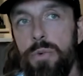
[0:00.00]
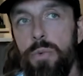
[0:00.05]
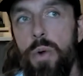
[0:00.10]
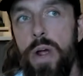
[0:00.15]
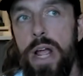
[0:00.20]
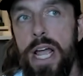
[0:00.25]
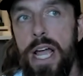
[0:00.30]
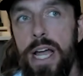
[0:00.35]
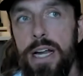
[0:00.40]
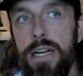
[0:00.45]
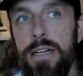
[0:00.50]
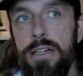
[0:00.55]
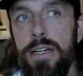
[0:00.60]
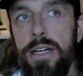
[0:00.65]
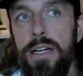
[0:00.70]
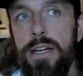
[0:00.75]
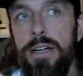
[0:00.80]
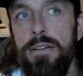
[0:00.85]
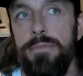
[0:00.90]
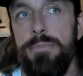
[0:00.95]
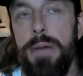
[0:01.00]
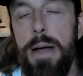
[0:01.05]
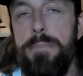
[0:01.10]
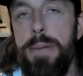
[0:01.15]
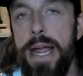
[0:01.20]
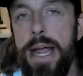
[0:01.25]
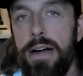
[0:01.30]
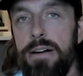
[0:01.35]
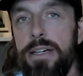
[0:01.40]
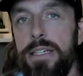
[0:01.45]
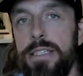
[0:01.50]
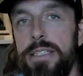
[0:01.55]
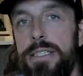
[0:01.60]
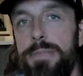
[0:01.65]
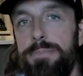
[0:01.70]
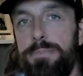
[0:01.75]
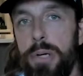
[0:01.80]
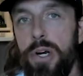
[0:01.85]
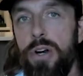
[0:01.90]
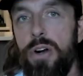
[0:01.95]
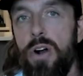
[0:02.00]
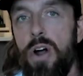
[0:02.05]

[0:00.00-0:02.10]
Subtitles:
when my parents put it